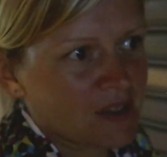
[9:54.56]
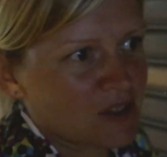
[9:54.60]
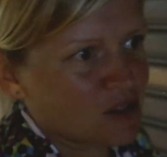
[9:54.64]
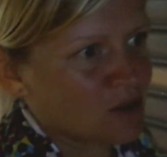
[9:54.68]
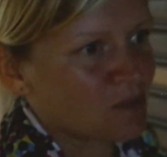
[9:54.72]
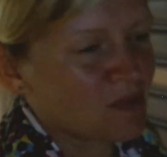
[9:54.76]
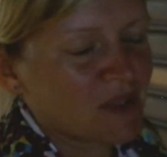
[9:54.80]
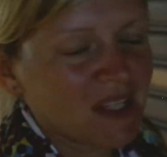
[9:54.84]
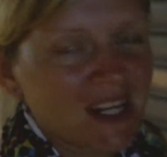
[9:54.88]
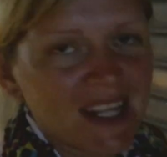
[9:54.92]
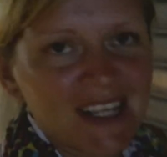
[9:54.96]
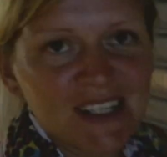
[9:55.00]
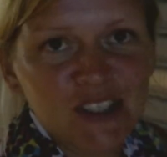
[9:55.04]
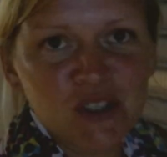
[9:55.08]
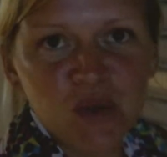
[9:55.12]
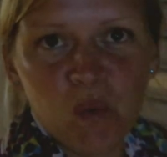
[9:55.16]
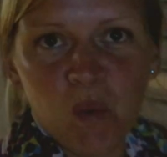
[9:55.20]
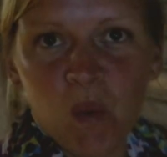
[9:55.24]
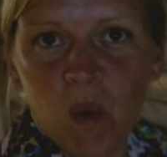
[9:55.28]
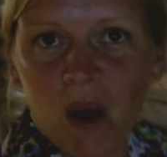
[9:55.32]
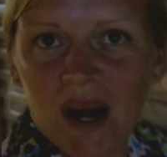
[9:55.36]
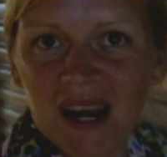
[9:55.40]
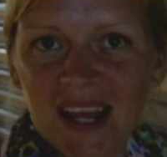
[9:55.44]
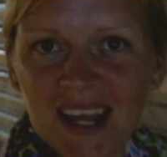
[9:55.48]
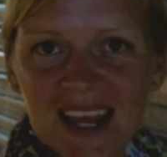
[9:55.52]
Something like
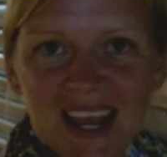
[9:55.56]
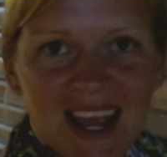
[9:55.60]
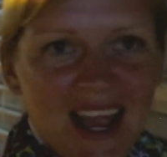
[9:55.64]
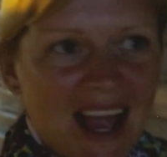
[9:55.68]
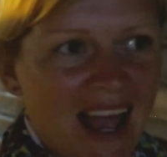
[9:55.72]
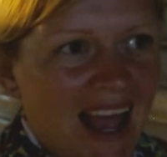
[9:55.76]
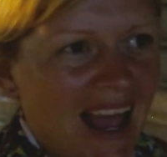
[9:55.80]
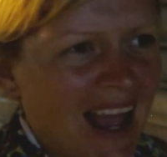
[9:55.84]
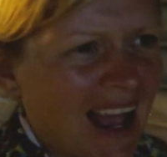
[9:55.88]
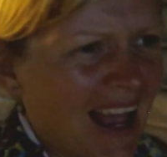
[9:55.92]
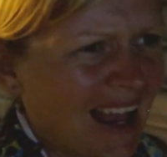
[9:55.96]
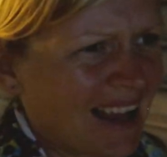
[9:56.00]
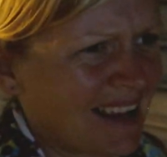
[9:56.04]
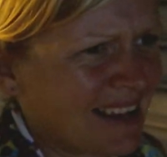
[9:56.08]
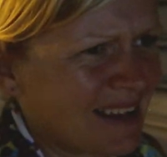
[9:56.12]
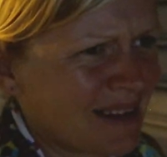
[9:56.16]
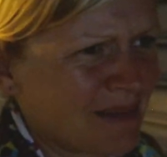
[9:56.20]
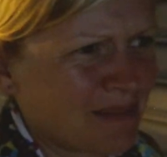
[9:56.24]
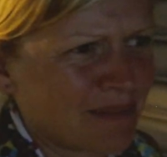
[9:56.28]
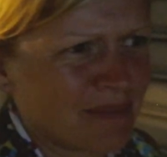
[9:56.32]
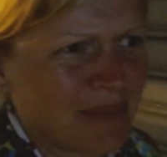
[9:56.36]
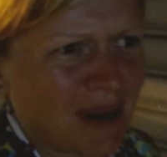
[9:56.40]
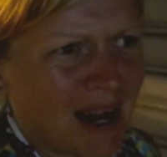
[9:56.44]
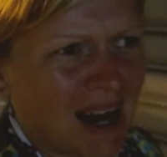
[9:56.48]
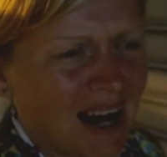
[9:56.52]
£28
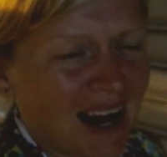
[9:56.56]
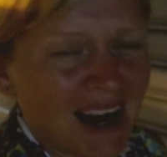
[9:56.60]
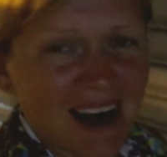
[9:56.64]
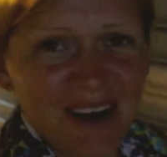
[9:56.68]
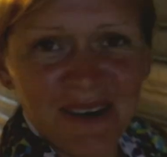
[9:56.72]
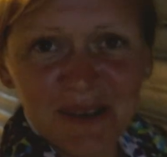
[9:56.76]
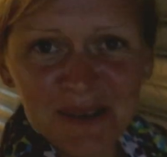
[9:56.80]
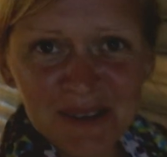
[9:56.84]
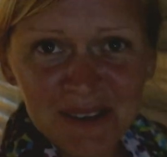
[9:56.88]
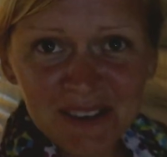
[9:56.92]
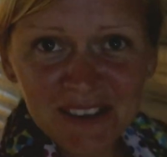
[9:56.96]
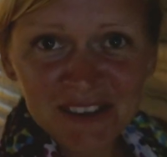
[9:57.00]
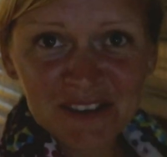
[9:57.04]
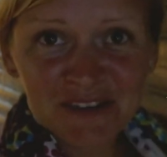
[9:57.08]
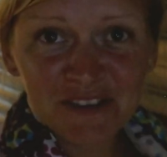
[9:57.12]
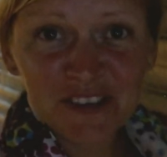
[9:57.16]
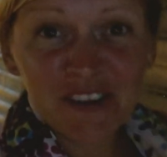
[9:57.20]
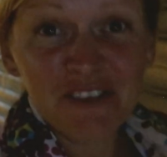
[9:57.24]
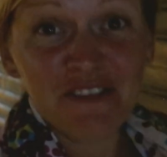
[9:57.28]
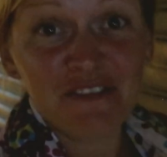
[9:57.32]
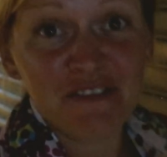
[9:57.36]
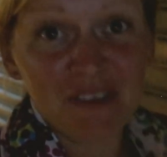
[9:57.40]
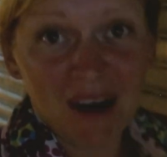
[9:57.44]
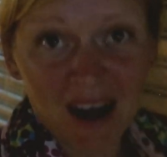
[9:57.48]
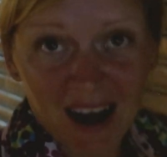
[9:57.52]
for
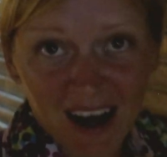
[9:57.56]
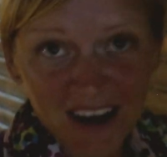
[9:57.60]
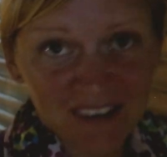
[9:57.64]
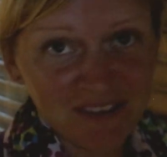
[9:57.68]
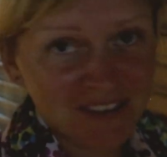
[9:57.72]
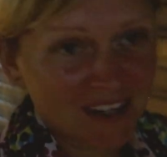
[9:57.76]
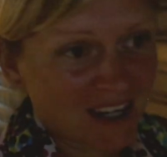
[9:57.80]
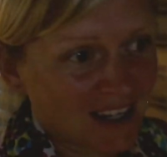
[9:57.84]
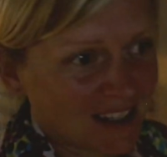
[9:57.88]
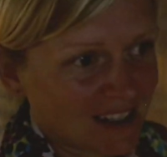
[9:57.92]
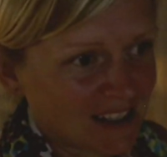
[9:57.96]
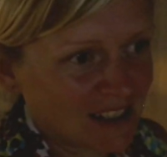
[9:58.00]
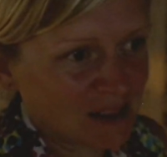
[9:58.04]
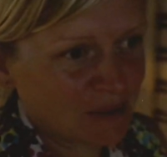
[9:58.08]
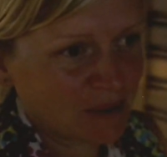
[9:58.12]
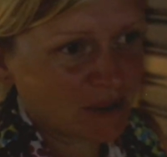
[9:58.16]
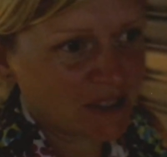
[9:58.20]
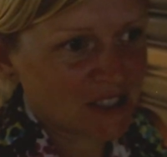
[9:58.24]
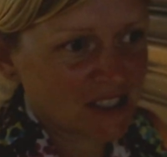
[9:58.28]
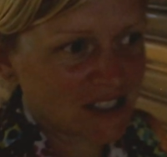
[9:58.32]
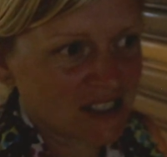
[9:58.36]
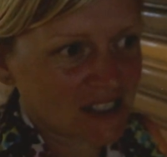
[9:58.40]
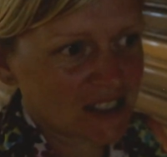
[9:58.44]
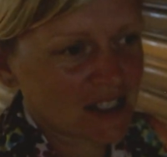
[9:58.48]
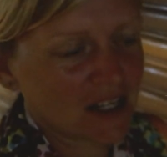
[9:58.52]
5 nights,
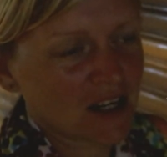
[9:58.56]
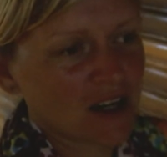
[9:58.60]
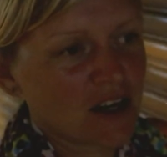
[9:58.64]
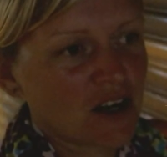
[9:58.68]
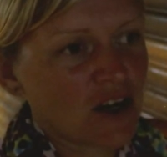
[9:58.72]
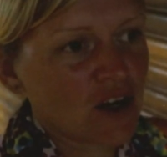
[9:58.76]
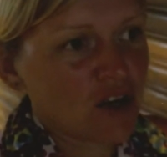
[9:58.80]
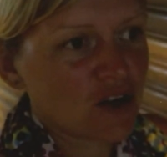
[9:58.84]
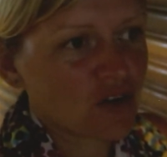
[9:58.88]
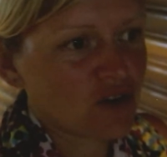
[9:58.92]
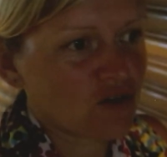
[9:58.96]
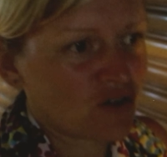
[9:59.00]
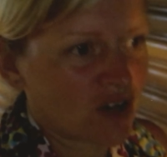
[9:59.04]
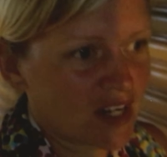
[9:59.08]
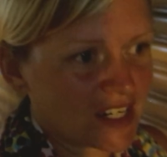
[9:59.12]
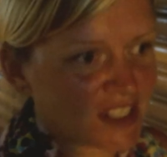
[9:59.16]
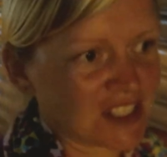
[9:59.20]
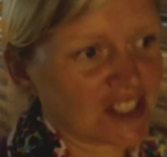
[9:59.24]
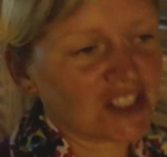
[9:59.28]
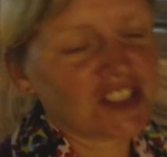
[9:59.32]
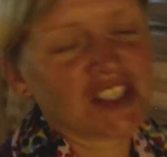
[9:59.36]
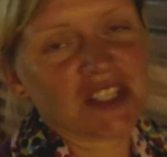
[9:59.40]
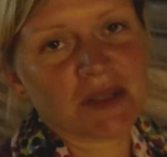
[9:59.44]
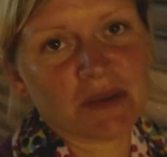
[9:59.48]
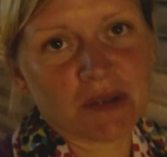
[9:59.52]
which is
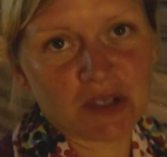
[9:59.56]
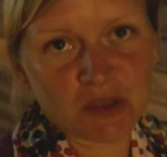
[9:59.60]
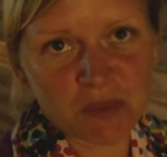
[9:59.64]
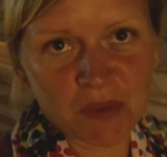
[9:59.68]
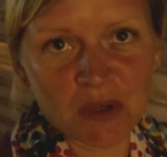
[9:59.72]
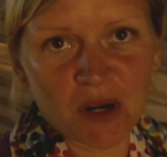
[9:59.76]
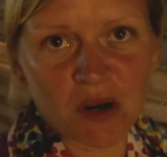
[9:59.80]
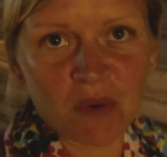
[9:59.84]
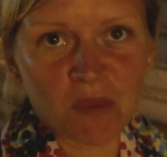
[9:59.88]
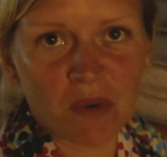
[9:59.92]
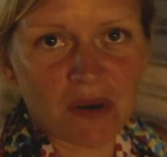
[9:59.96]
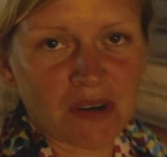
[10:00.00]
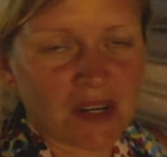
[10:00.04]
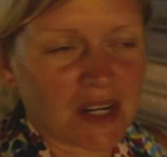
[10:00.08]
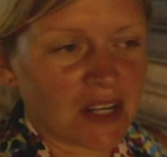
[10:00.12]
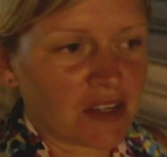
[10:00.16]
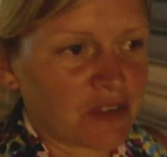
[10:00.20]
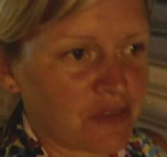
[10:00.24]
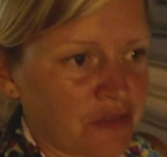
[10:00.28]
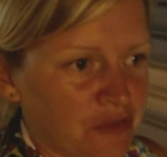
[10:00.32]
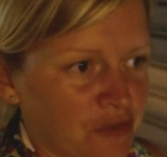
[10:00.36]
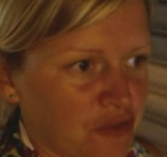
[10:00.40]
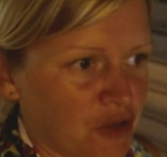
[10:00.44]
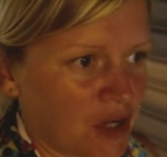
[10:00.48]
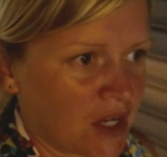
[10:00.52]
crazy cheap because we've got 1
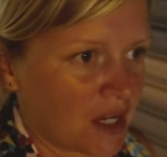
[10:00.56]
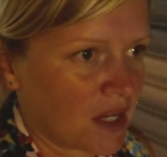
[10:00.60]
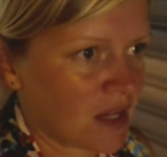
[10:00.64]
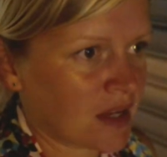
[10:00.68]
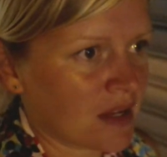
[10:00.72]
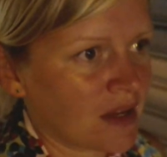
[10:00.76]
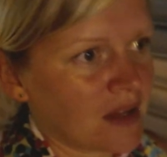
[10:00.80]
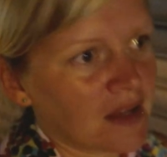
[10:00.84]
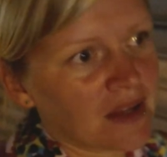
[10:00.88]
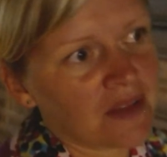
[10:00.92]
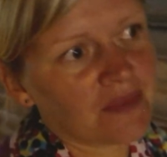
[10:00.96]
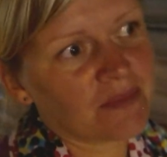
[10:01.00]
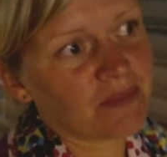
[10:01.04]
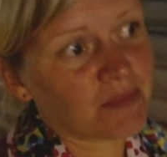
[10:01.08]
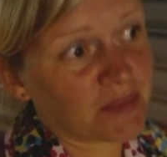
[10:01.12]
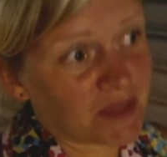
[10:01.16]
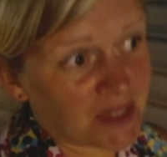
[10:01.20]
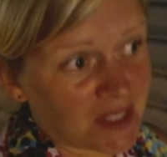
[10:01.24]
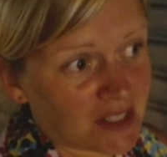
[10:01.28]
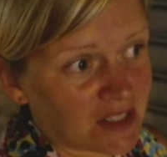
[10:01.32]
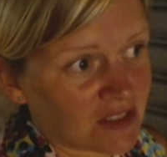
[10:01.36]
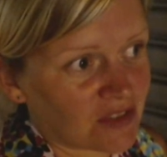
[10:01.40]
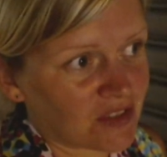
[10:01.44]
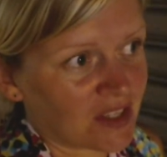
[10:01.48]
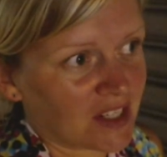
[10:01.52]
night free.
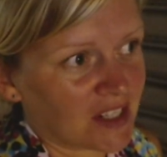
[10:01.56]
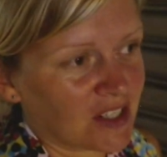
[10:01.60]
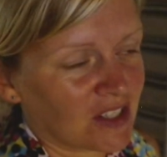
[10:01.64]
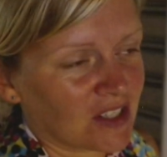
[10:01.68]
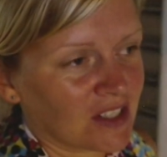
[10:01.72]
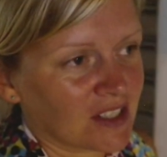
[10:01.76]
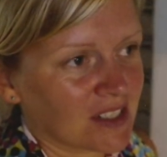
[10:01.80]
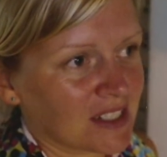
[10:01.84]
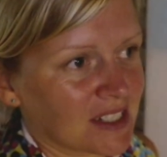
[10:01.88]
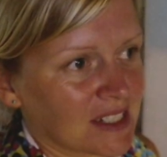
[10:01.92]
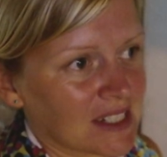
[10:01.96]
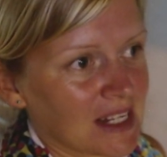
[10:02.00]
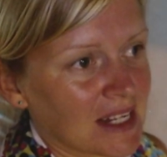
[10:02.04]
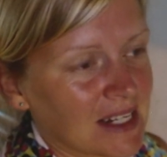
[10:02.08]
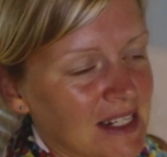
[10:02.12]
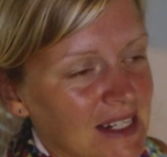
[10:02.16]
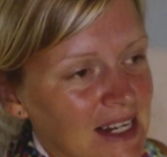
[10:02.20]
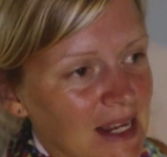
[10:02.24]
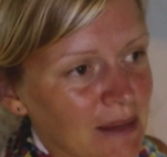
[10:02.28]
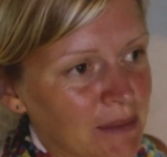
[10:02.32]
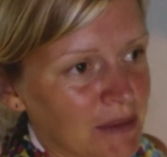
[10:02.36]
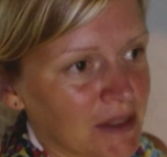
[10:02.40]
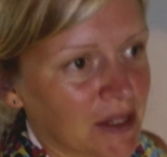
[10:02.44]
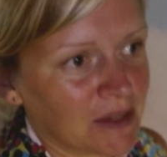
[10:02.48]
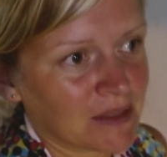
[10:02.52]
That's really good. The
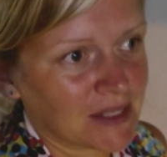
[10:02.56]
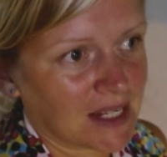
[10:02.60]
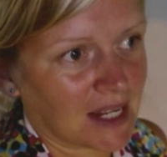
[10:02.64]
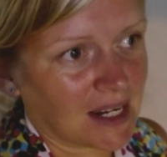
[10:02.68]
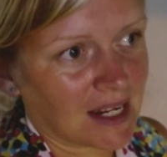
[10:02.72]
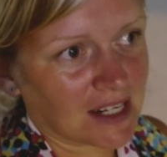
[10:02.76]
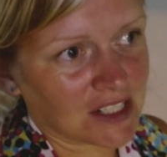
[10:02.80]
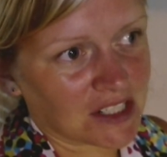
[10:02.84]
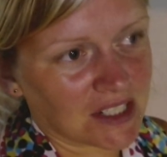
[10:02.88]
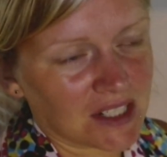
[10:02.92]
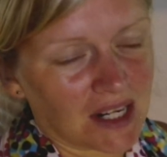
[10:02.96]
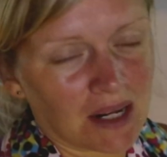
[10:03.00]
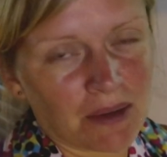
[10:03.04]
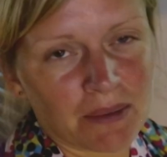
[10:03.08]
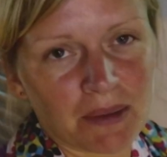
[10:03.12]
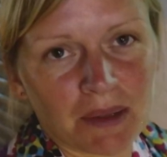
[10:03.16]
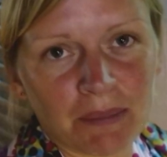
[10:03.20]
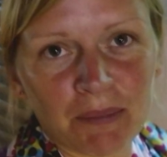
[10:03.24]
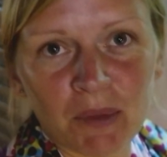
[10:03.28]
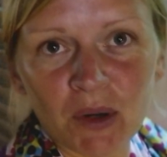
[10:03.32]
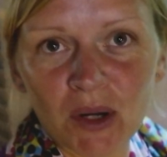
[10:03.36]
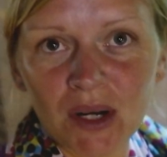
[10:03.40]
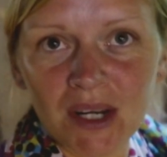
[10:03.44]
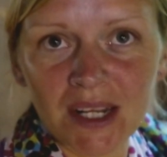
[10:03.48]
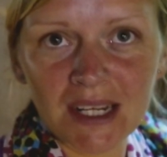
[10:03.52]
name of the hotel, actually, I will
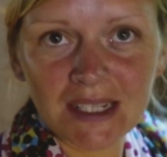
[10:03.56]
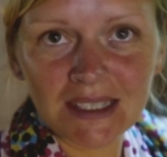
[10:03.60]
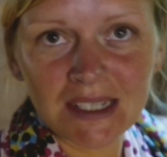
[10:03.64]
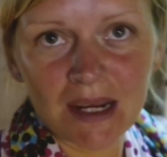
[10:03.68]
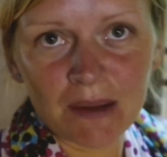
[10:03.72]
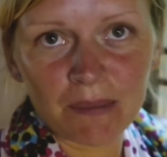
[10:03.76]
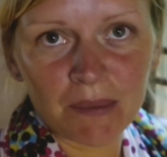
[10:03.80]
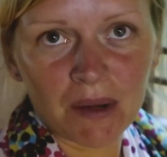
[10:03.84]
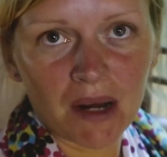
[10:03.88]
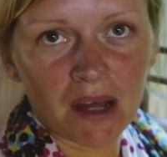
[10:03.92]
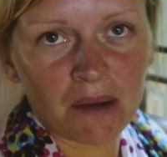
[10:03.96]
put a link down